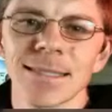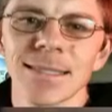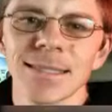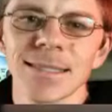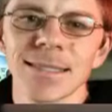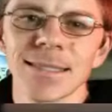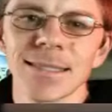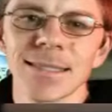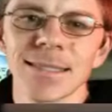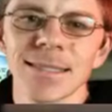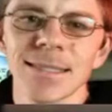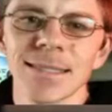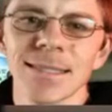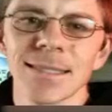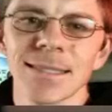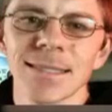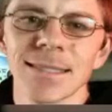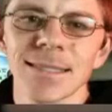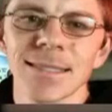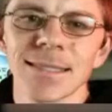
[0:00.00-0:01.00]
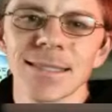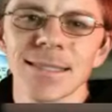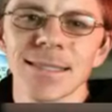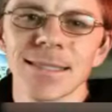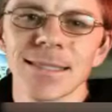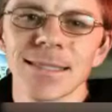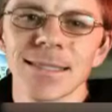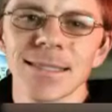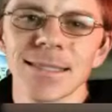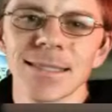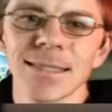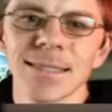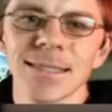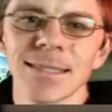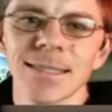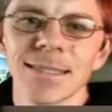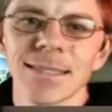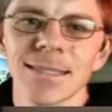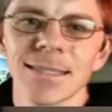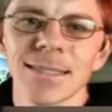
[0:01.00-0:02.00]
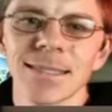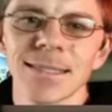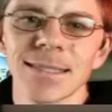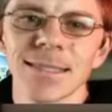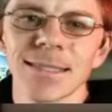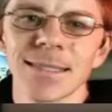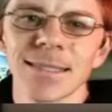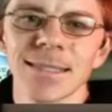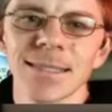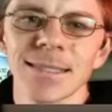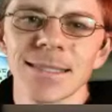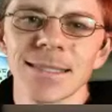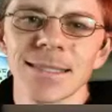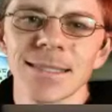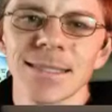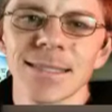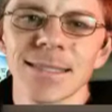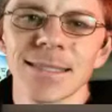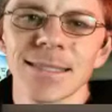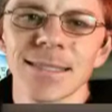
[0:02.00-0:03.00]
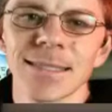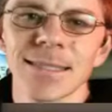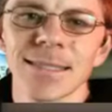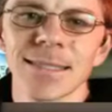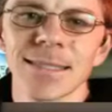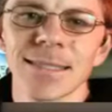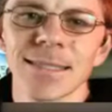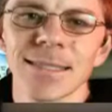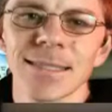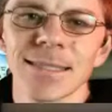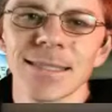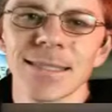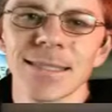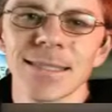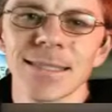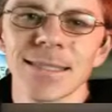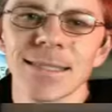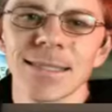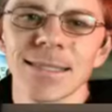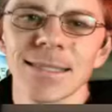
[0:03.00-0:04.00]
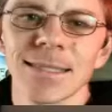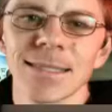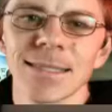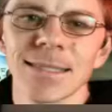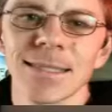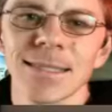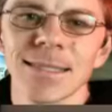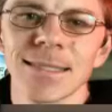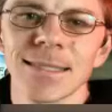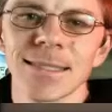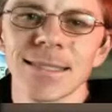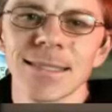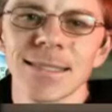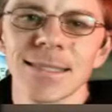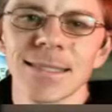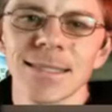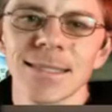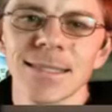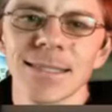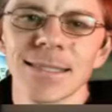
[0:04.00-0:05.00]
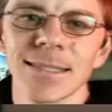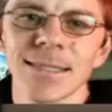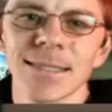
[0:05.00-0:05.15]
No words are spoken by the person on screen.